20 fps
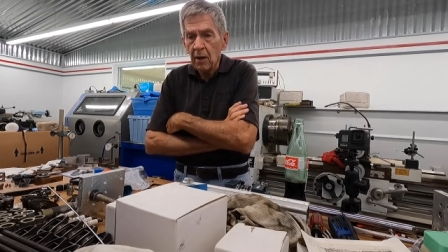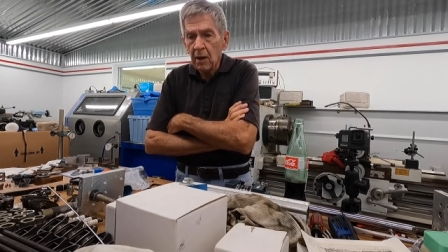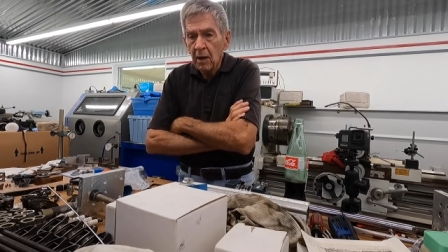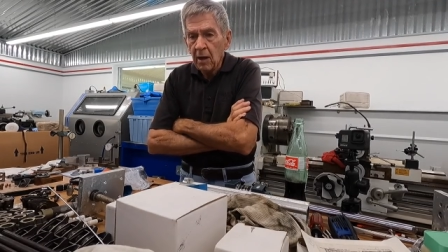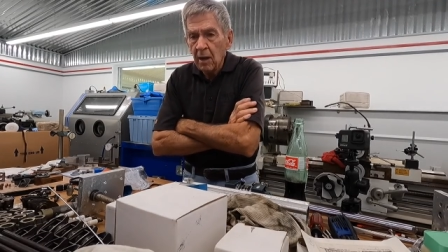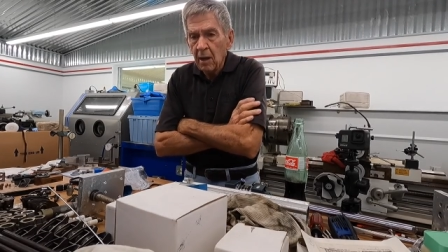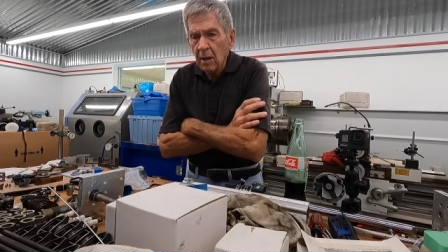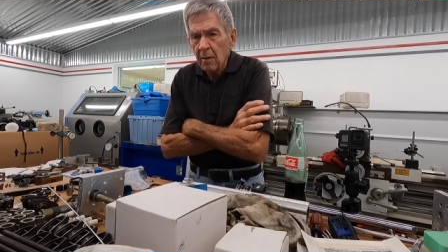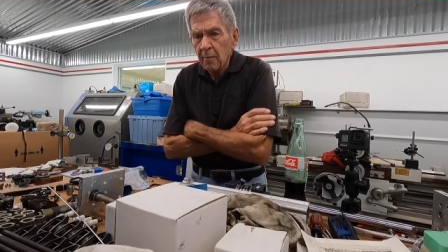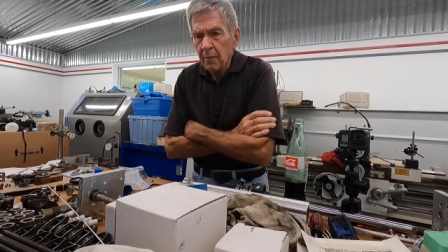
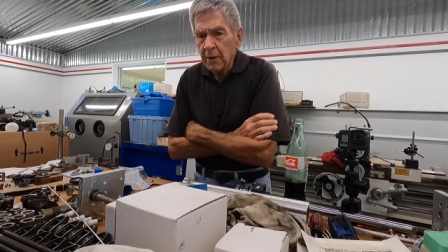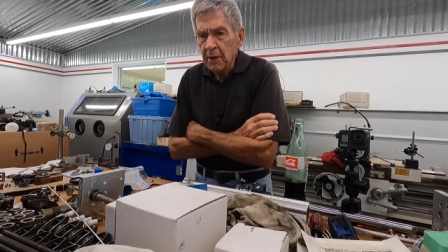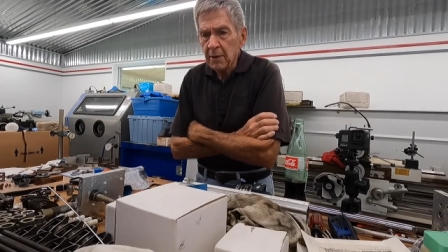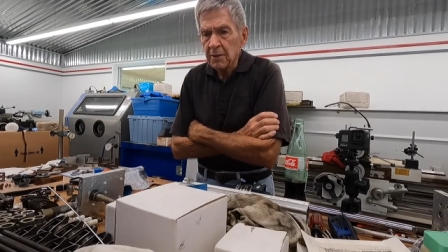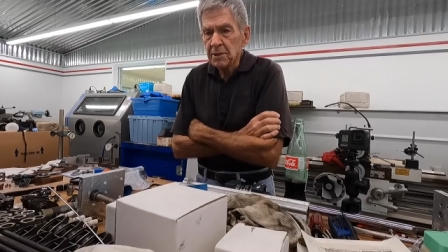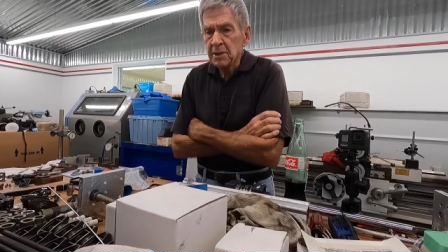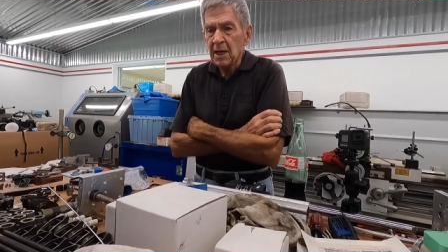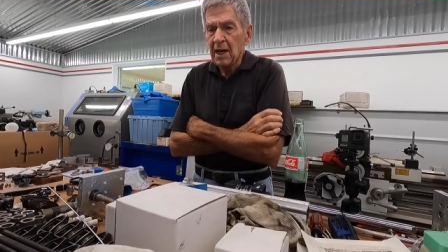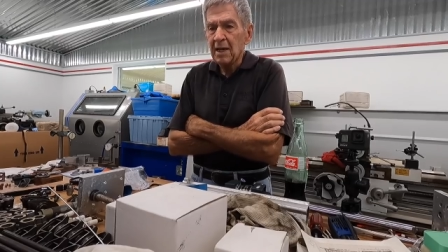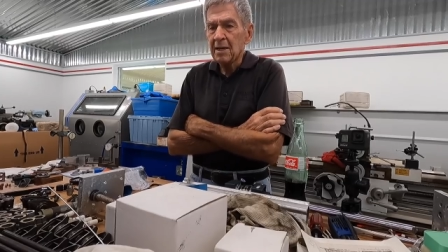Yeah.
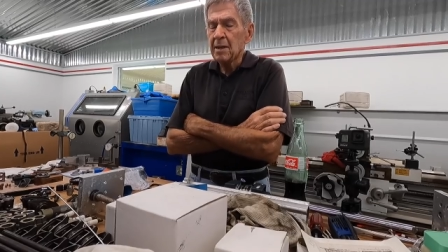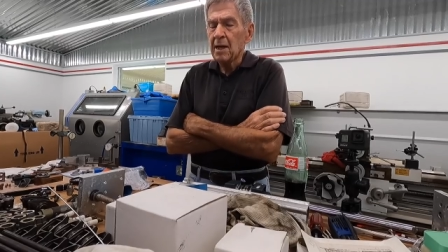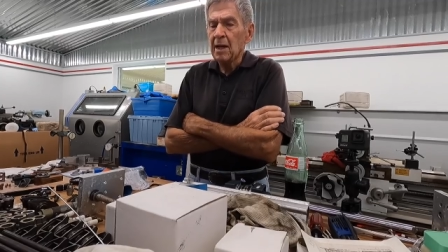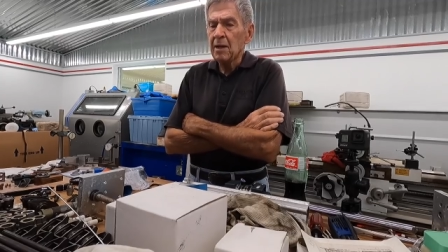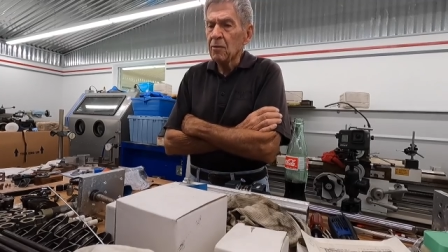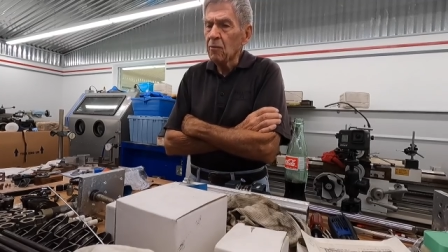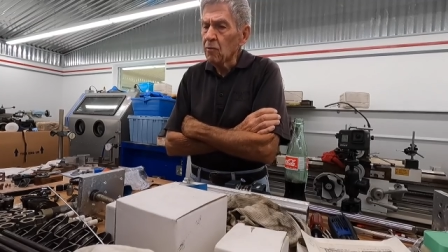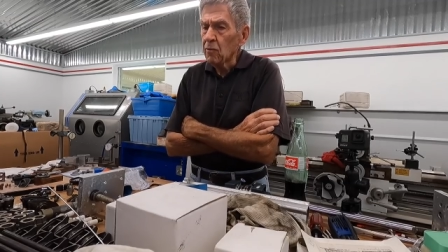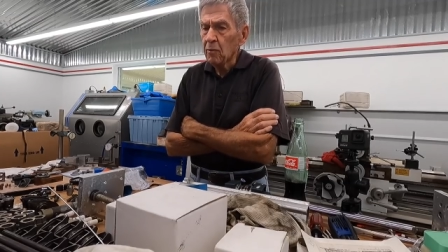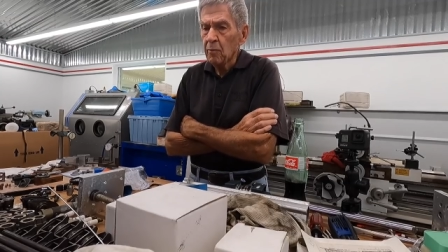Because I, I
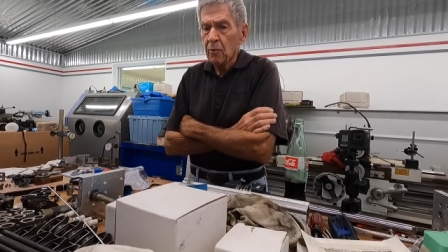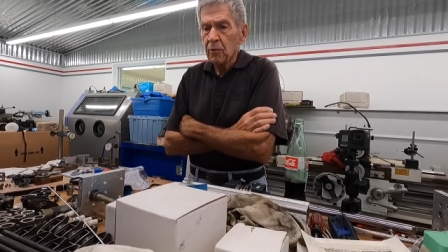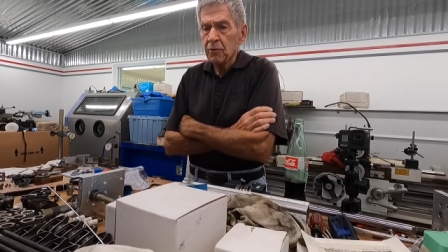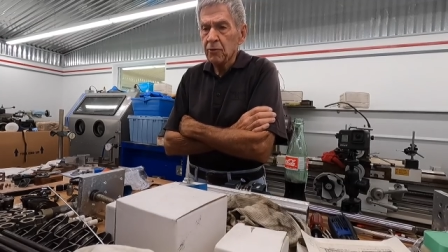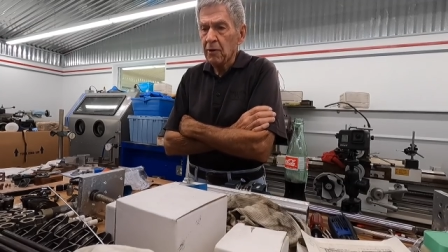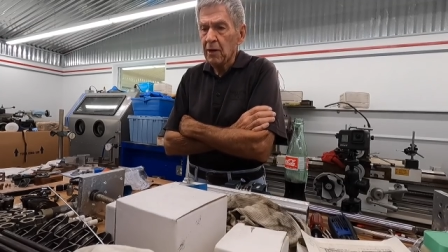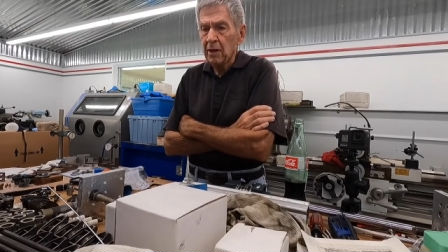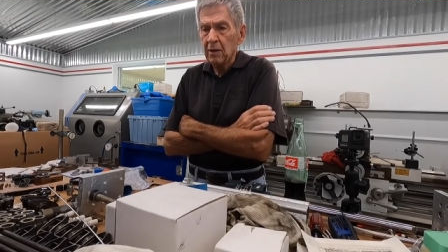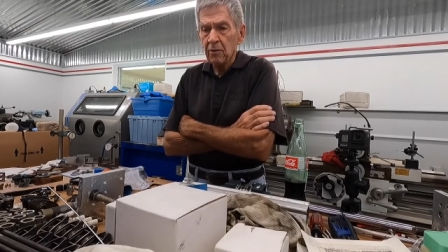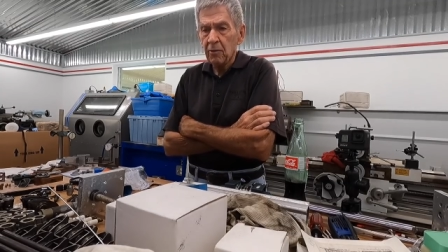don't want no more
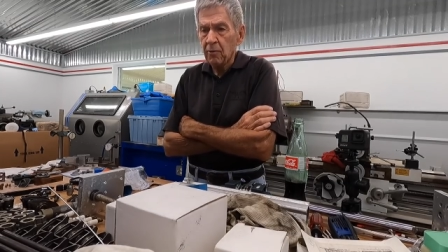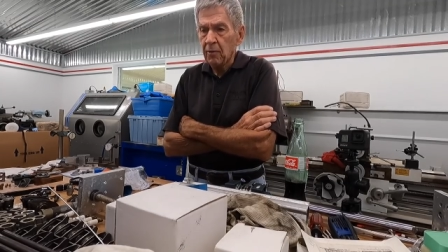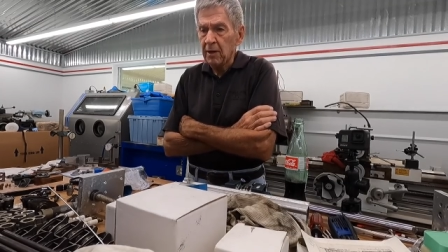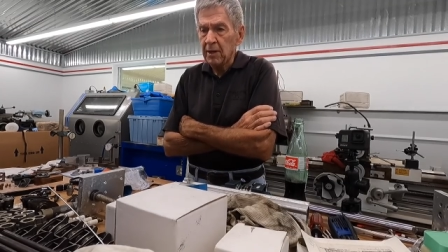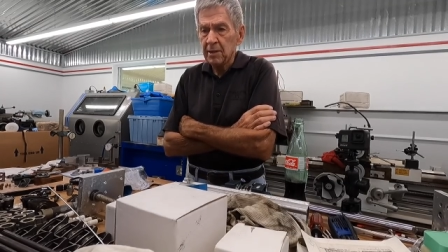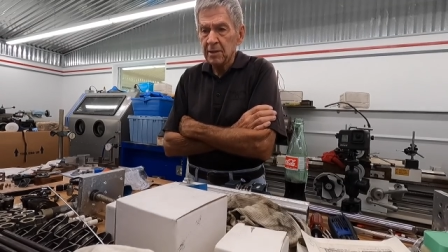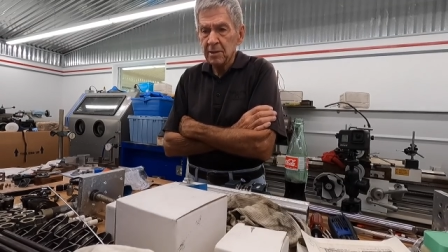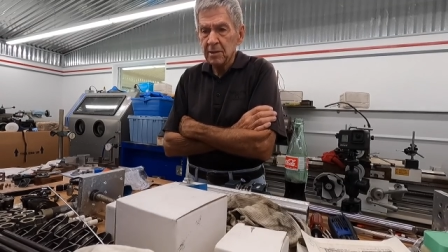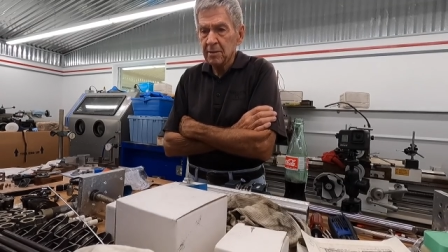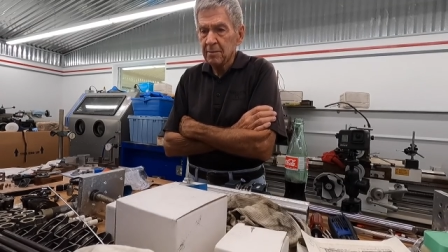trailer
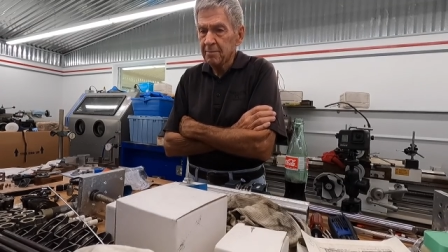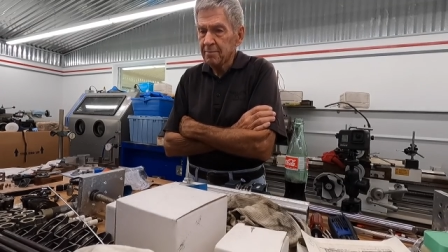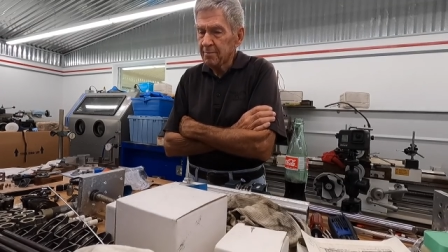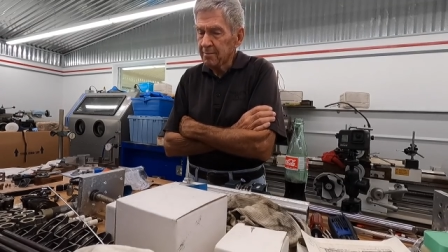queens.